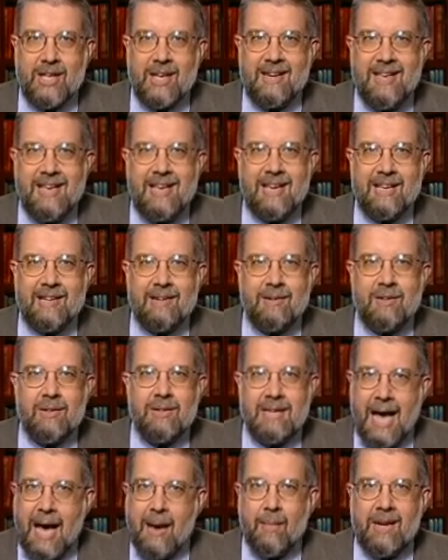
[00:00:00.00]
that he
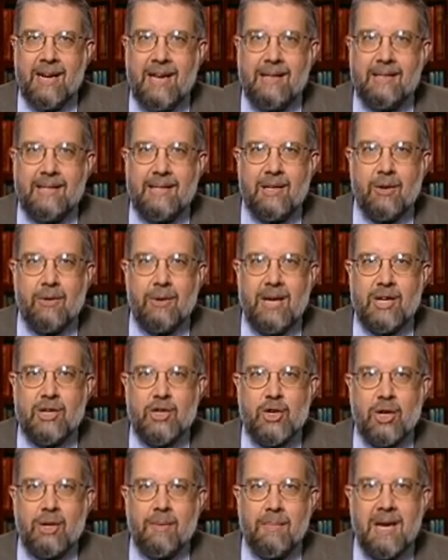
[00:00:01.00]
can dominate the
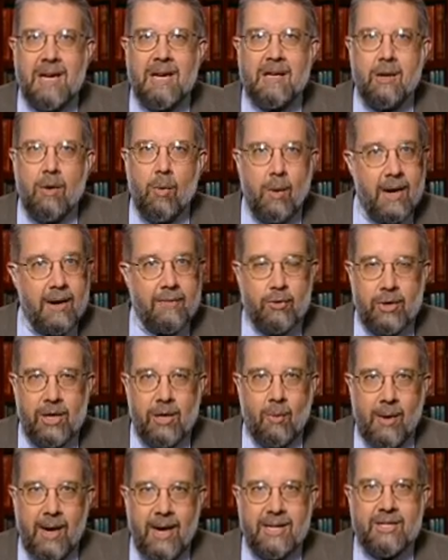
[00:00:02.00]
international media whenever
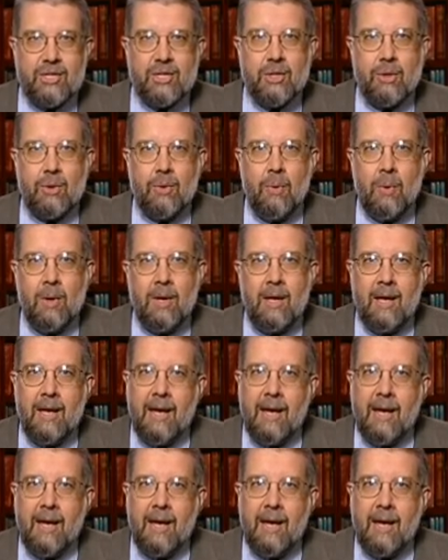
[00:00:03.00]
he wants to.